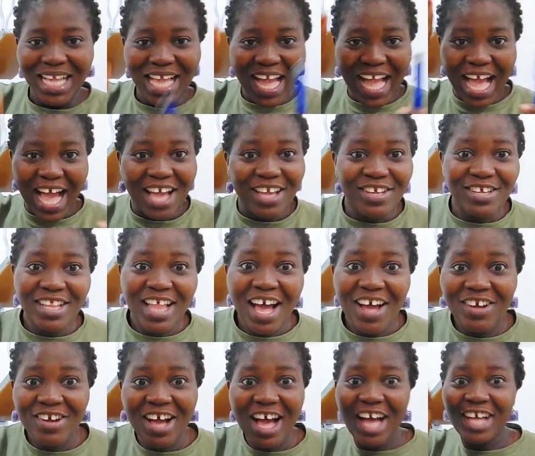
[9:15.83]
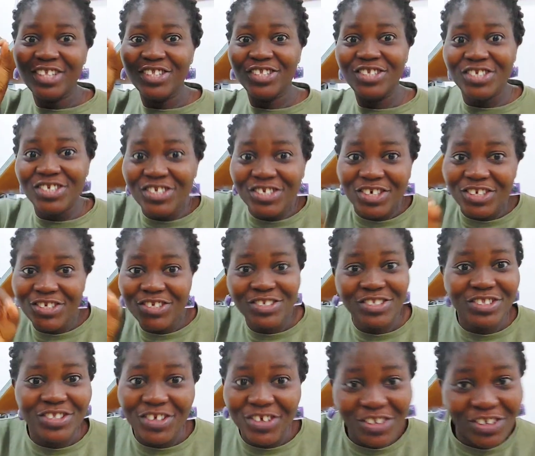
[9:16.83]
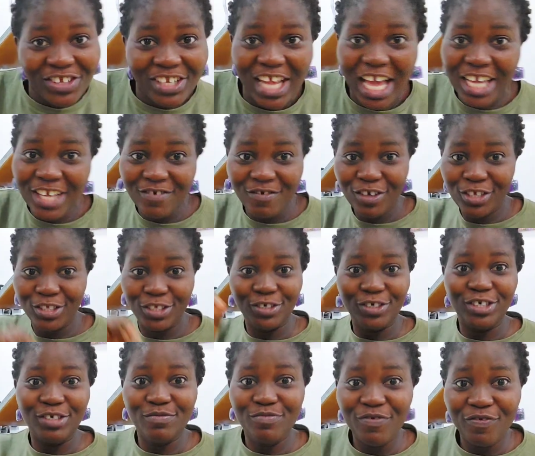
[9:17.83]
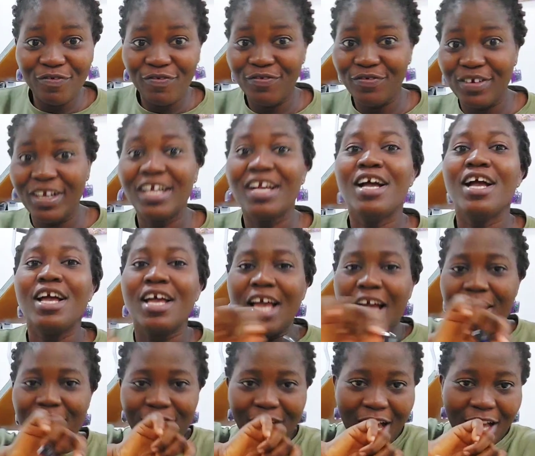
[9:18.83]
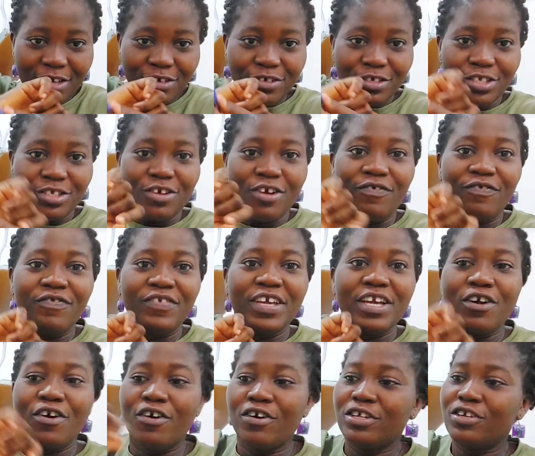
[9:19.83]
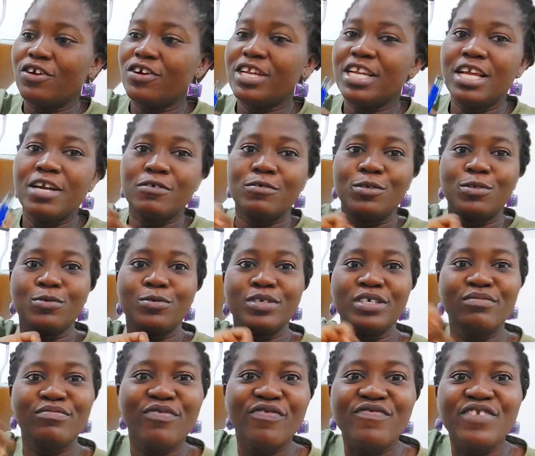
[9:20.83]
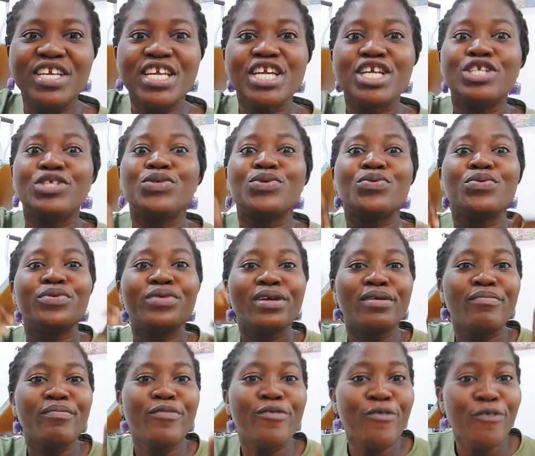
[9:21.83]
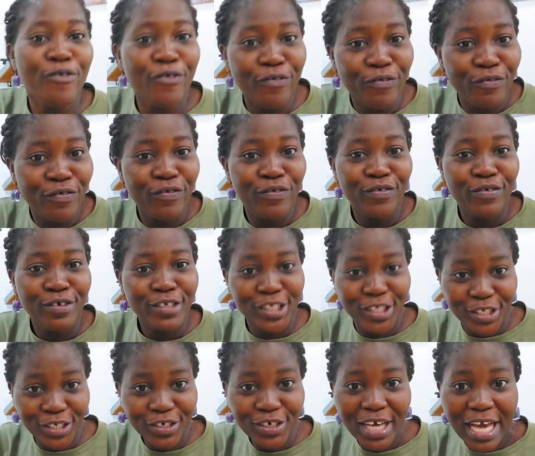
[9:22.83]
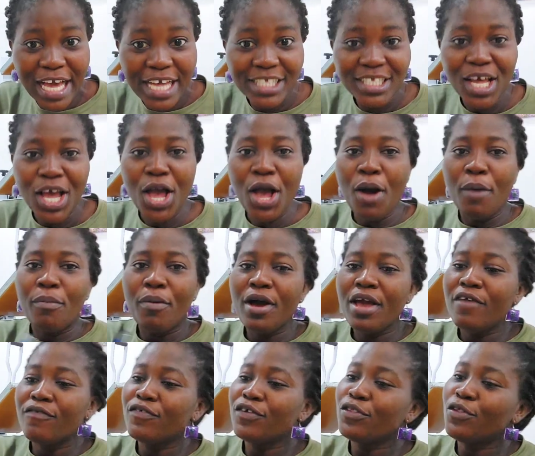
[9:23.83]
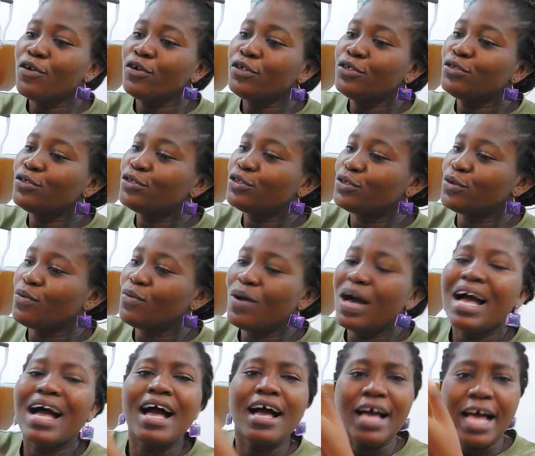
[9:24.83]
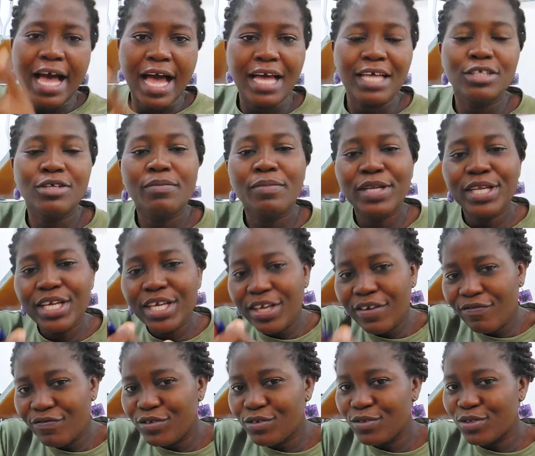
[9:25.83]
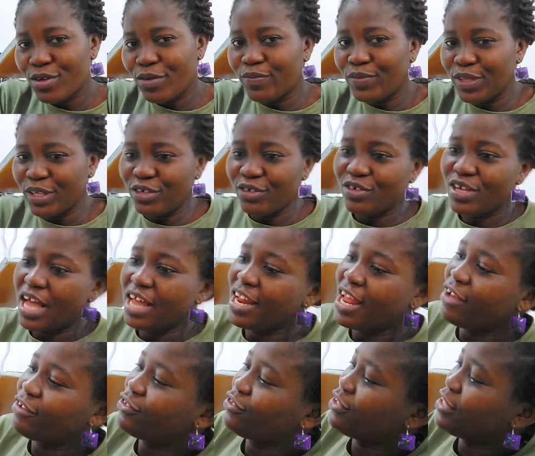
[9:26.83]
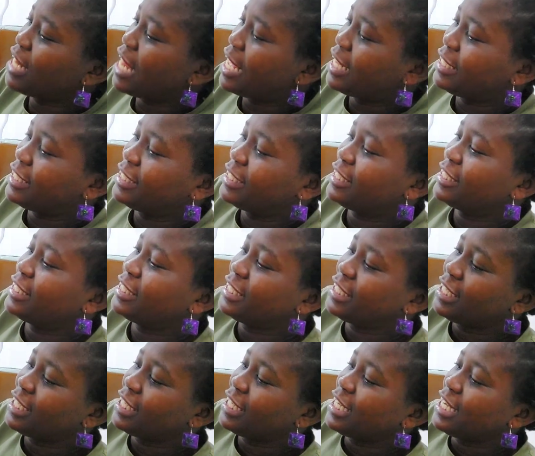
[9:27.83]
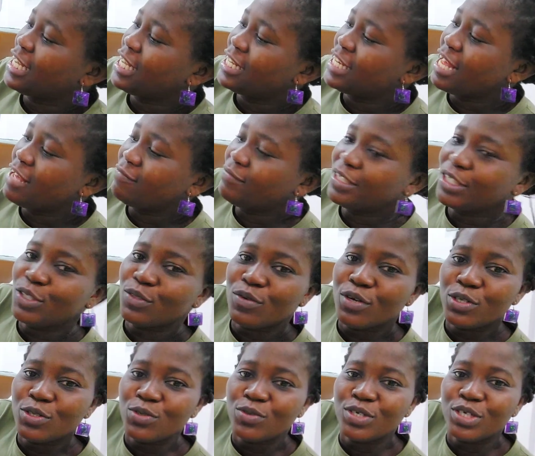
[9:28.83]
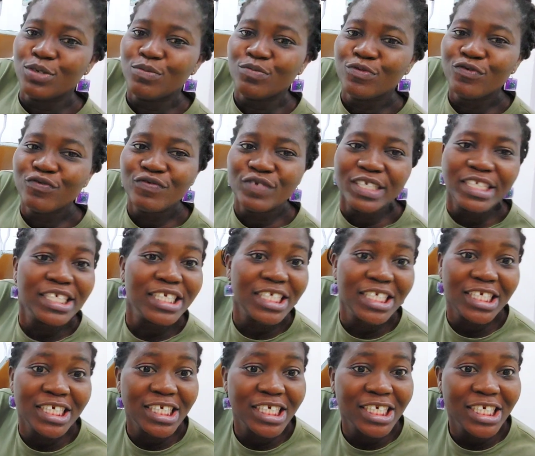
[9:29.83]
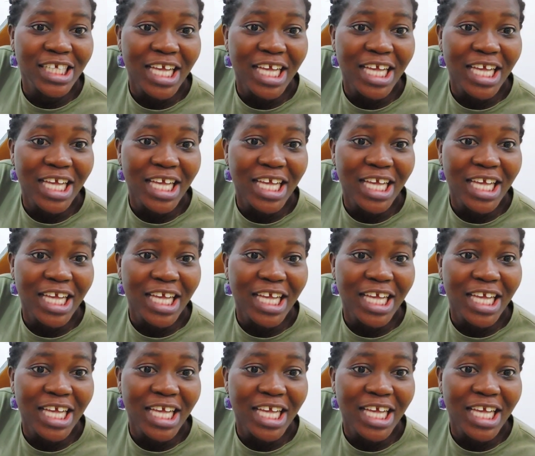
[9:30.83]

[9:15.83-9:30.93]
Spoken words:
and you now go and do ojuto that you want to remove, and you can use your finger or your nails to remove it, it will remove. Do you get? But if you don't use somebody gives you something, you are now doing like this, that means you want to remove the